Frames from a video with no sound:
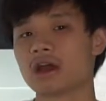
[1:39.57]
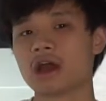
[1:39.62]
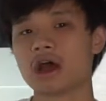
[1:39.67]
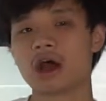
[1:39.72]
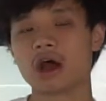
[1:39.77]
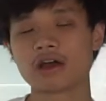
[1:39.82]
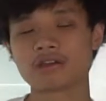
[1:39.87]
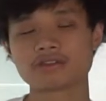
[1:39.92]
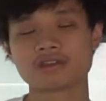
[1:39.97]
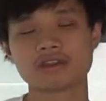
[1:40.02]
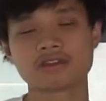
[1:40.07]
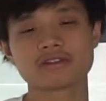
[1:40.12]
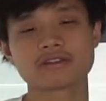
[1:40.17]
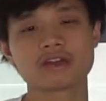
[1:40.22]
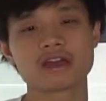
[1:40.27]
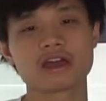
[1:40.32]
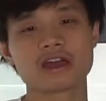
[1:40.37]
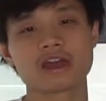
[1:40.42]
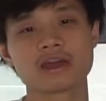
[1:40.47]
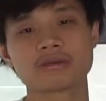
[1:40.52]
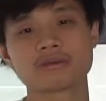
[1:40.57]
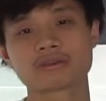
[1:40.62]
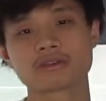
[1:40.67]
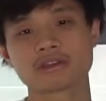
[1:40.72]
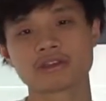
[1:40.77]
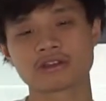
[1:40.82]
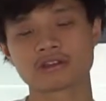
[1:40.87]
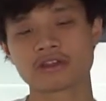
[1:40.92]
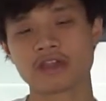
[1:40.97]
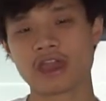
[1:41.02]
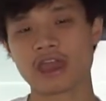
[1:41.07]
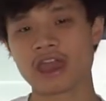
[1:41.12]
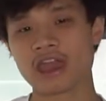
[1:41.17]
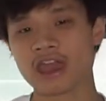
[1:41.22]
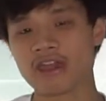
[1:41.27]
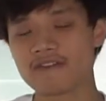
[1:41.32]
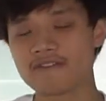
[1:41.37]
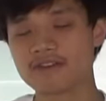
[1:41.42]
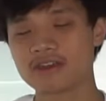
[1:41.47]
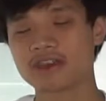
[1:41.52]
Oftentimes, there's a
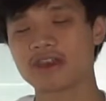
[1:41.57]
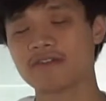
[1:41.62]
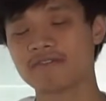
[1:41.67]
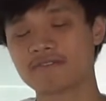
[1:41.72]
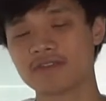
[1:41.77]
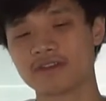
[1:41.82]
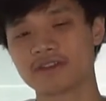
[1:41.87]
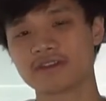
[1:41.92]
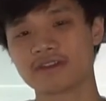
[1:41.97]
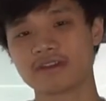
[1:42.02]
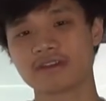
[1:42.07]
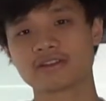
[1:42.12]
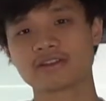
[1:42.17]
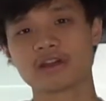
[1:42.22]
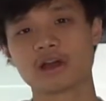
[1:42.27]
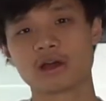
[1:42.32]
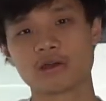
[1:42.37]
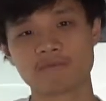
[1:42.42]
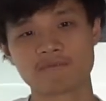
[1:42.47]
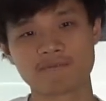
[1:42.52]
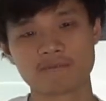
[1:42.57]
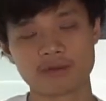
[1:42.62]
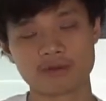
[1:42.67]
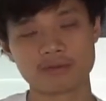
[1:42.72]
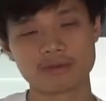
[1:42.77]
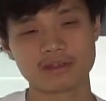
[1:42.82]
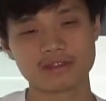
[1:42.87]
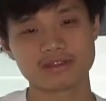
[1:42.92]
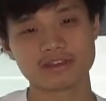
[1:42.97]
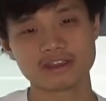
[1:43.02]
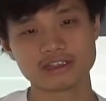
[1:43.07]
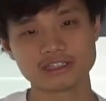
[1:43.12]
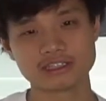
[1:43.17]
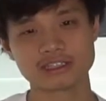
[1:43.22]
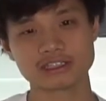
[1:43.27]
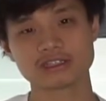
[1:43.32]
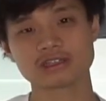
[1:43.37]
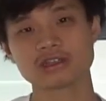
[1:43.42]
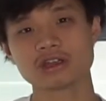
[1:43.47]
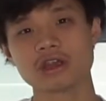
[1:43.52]
heavy emphasis on
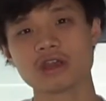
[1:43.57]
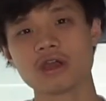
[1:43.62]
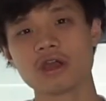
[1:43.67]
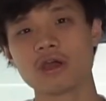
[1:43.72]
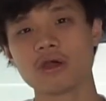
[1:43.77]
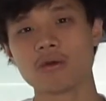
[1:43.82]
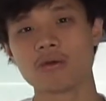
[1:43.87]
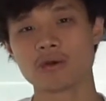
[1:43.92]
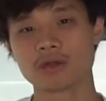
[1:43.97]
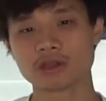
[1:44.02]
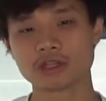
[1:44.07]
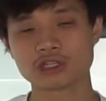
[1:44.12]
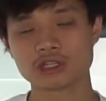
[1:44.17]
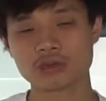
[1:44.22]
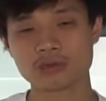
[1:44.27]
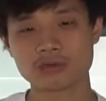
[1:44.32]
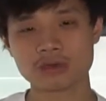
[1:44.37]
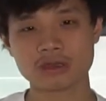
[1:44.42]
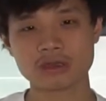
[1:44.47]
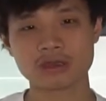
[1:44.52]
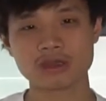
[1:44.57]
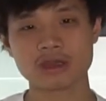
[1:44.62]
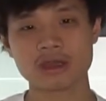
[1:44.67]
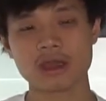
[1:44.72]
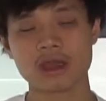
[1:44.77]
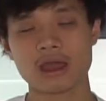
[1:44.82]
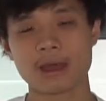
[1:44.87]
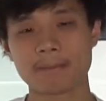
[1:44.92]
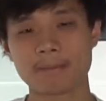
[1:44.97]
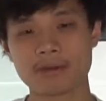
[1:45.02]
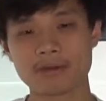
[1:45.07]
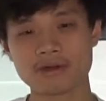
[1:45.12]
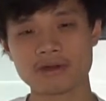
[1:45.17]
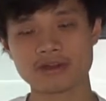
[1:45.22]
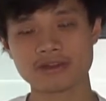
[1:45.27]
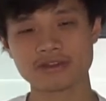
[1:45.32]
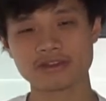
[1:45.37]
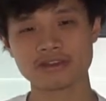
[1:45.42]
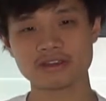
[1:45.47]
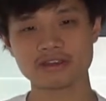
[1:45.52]
fermentation when doing
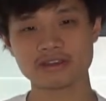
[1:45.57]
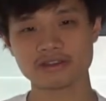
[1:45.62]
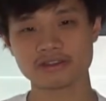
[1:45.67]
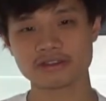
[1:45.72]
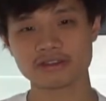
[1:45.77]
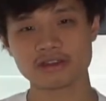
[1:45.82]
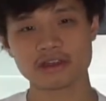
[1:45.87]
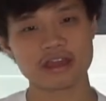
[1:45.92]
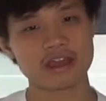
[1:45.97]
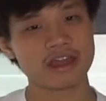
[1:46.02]
Pu'er Teas.